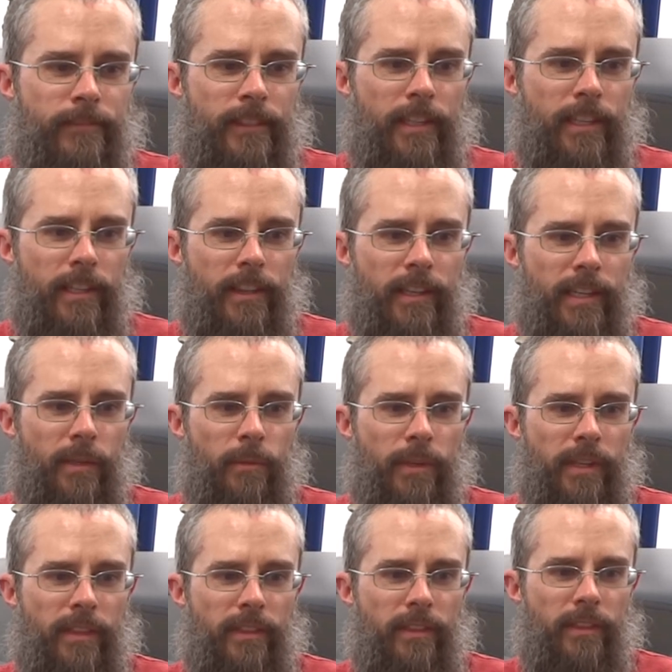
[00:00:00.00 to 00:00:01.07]
The thing
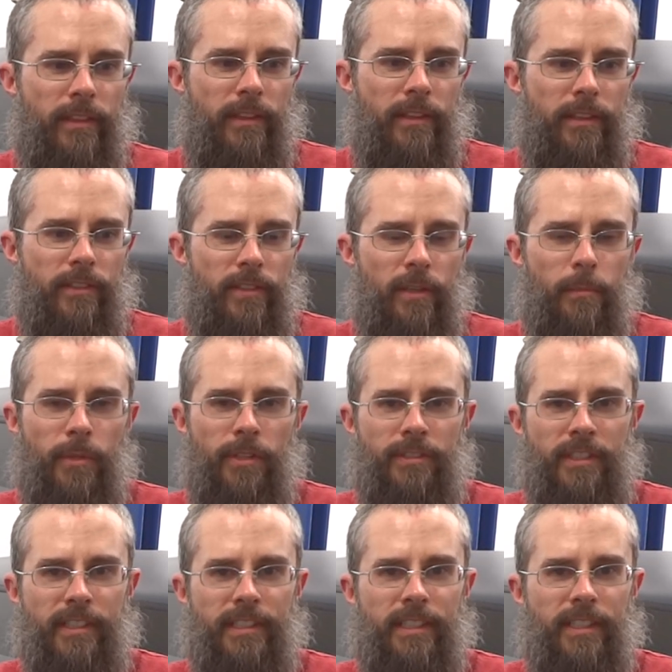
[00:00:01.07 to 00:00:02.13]
with the turbo that's
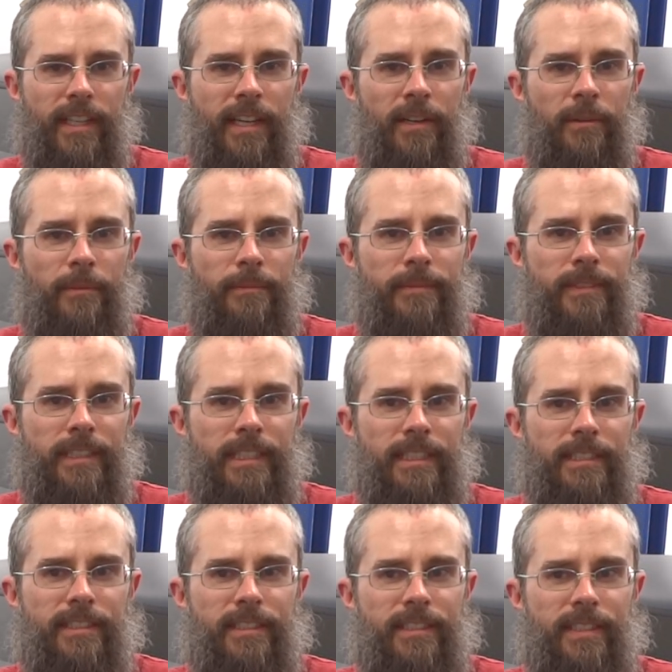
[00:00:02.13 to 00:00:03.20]
on there now,
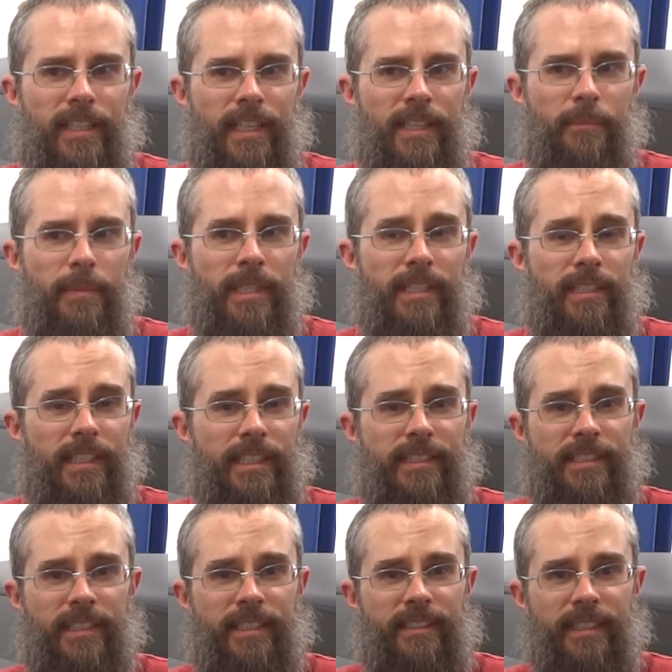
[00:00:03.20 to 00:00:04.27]
it's kind of big, and like I
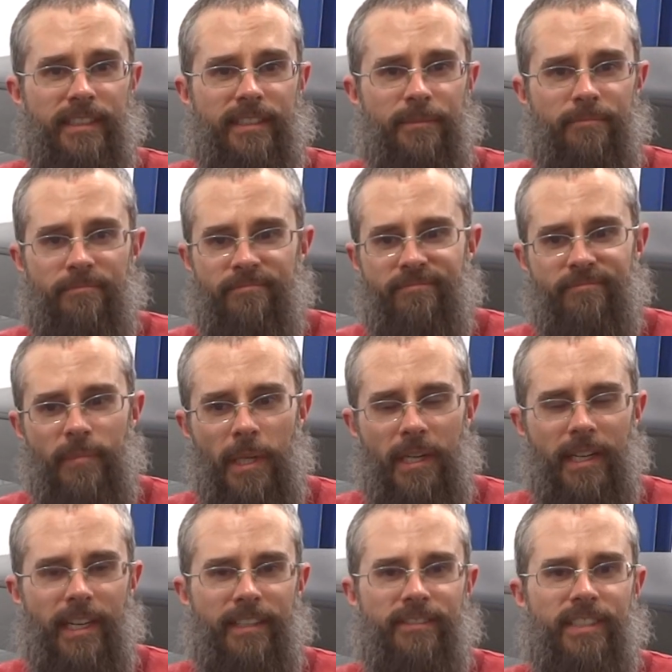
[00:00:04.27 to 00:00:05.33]
said, it takes about a
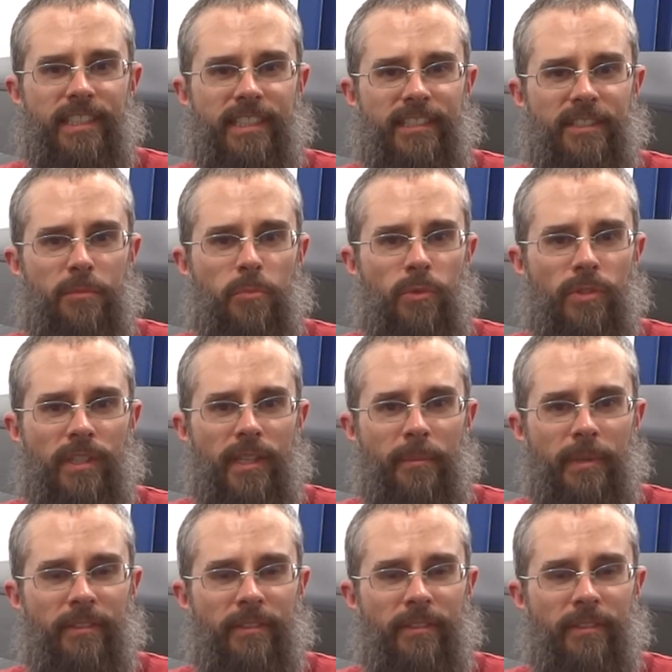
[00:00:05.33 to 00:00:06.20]
half second to spool up.